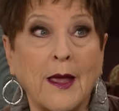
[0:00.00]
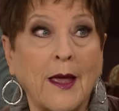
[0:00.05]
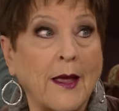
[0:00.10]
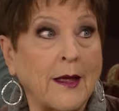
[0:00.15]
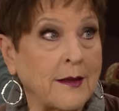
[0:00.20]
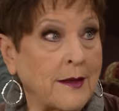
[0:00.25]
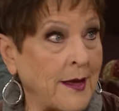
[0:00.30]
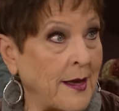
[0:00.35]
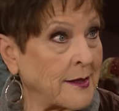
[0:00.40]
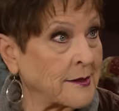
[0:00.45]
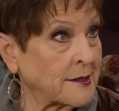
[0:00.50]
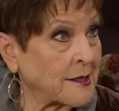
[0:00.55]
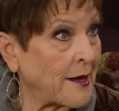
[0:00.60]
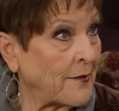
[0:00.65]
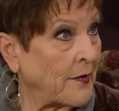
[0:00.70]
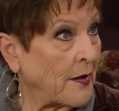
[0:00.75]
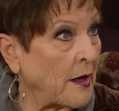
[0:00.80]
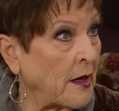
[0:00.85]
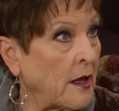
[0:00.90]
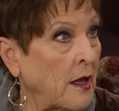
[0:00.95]
Uh, yes,
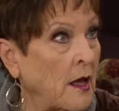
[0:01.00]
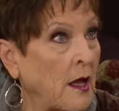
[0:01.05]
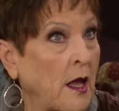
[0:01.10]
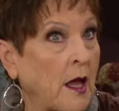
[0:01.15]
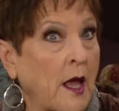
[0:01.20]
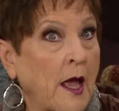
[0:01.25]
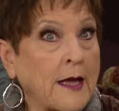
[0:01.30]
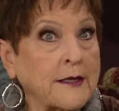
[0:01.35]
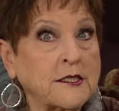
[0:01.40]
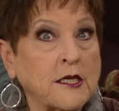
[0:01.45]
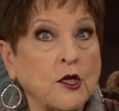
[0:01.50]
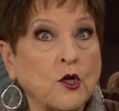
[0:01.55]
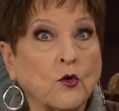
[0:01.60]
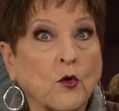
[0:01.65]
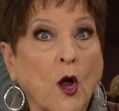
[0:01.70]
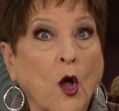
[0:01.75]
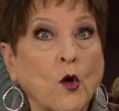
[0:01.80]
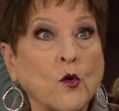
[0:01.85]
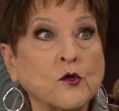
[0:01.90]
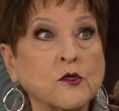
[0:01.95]
and then the as he
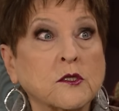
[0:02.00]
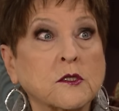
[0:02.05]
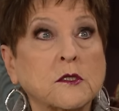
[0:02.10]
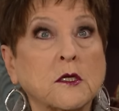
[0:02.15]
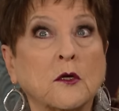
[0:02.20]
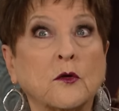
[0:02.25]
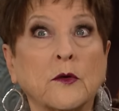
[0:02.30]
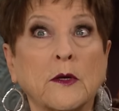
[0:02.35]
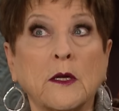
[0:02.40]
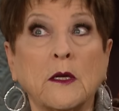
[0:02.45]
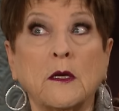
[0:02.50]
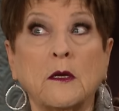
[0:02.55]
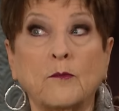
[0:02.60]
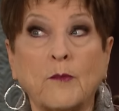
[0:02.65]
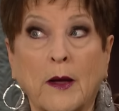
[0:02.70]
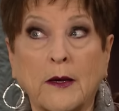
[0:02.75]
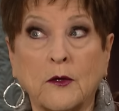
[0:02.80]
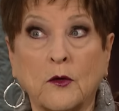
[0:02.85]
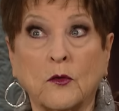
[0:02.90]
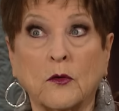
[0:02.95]
grows degree
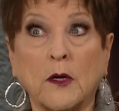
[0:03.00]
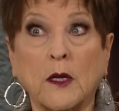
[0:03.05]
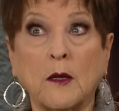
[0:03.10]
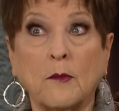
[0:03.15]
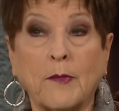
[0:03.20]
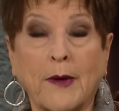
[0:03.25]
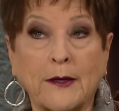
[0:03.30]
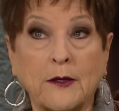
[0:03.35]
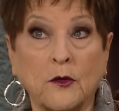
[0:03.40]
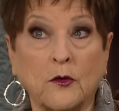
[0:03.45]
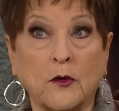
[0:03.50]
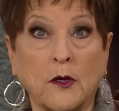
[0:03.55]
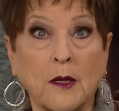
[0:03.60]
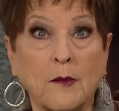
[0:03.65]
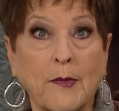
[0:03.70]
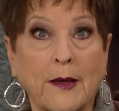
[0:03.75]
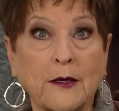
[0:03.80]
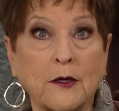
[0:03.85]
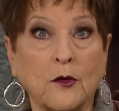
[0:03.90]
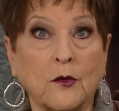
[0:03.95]
by degree by degree
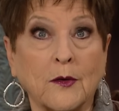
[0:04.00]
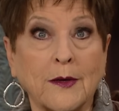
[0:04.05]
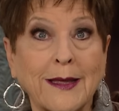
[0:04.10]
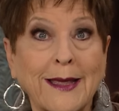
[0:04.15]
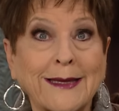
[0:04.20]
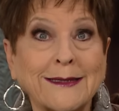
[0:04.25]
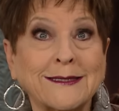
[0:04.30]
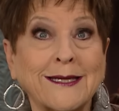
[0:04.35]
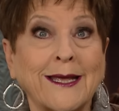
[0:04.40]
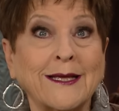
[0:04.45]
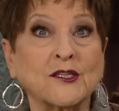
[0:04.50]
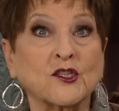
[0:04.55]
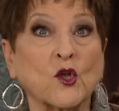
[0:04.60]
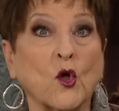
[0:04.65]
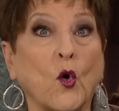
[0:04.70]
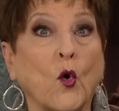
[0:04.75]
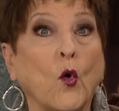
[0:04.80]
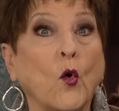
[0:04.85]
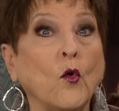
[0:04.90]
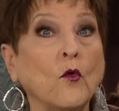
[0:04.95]
by degree and takes
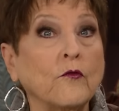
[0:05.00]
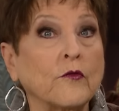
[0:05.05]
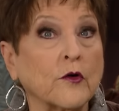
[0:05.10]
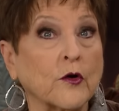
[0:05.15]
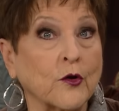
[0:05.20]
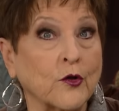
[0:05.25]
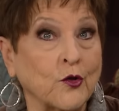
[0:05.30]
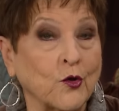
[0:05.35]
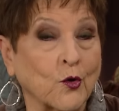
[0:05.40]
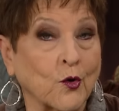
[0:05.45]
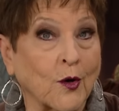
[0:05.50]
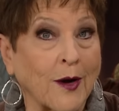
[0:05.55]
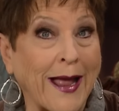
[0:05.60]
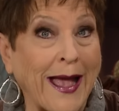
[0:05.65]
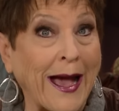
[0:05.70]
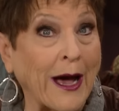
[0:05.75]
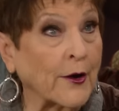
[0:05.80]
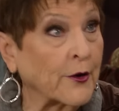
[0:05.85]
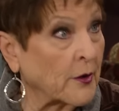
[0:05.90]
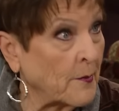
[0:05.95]
over your
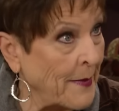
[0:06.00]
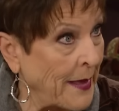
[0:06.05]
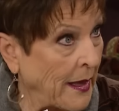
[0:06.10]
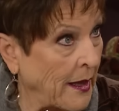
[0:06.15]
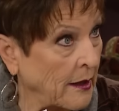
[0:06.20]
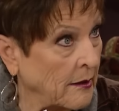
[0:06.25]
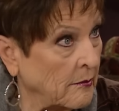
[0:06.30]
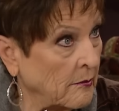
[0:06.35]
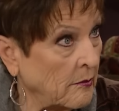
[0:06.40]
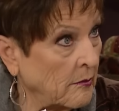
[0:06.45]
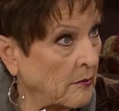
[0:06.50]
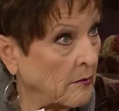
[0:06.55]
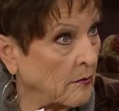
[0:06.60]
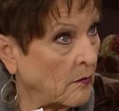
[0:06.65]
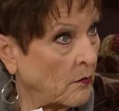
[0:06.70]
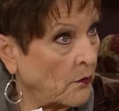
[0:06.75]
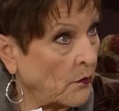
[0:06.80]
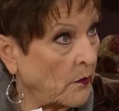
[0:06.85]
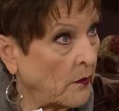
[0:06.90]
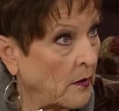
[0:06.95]
outer man,
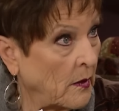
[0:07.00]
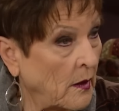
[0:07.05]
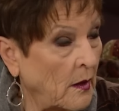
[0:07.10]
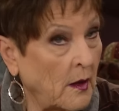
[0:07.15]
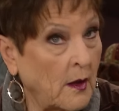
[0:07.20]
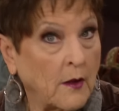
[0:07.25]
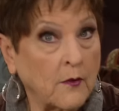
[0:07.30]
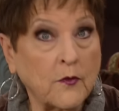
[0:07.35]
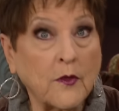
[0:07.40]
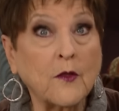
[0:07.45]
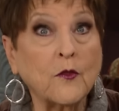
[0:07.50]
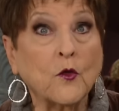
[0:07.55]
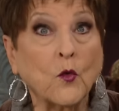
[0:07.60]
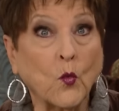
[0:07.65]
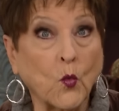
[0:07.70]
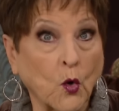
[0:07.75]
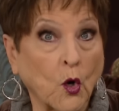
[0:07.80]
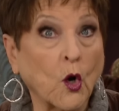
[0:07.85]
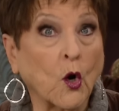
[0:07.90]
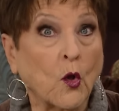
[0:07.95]
then the
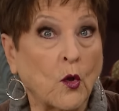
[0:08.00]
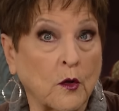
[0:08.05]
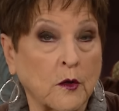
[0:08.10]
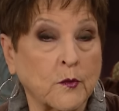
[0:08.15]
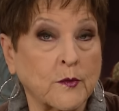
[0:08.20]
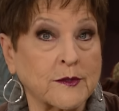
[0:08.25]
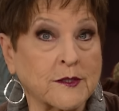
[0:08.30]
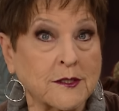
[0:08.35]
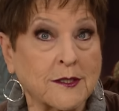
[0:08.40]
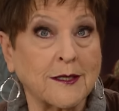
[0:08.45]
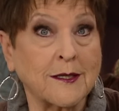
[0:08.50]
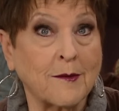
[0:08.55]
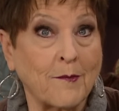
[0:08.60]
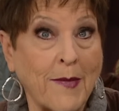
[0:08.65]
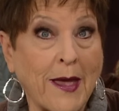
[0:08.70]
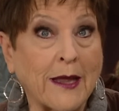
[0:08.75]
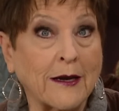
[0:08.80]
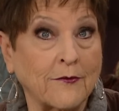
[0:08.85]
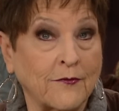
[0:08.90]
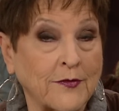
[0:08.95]
world will see the
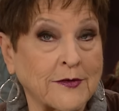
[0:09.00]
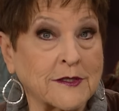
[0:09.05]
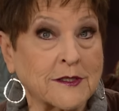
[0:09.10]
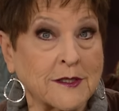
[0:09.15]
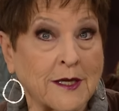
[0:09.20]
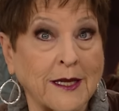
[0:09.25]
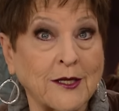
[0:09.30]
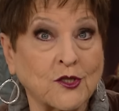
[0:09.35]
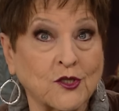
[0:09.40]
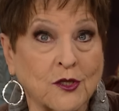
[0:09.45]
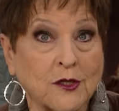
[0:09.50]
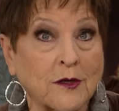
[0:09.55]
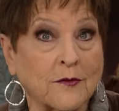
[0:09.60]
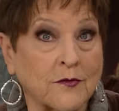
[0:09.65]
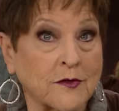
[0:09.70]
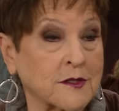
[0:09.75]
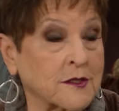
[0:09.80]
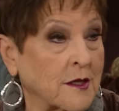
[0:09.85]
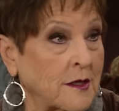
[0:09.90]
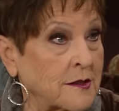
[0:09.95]
manifestation of
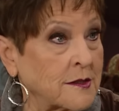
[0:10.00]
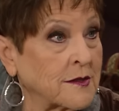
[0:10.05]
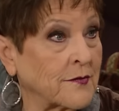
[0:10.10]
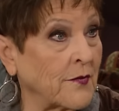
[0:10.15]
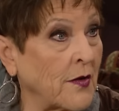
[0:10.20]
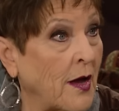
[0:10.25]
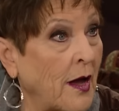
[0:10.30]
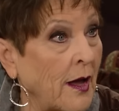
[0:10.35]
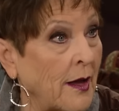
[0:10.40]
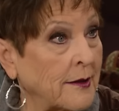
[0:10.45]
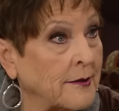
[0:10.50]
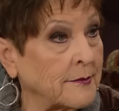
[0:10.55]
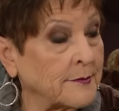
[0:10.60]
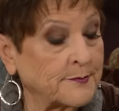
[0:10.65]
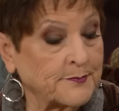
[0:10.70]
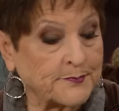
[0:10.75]
the sons of God.